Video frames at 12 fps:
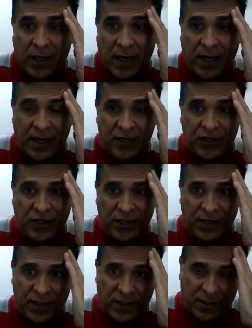hi
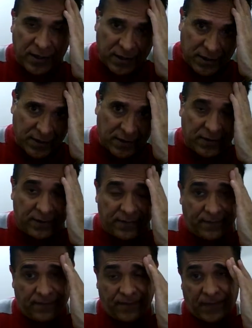Ashir,
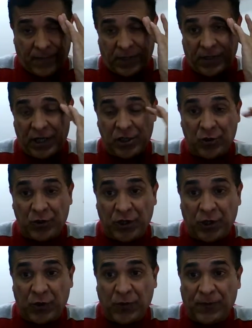nice to see
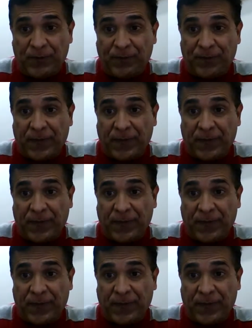you.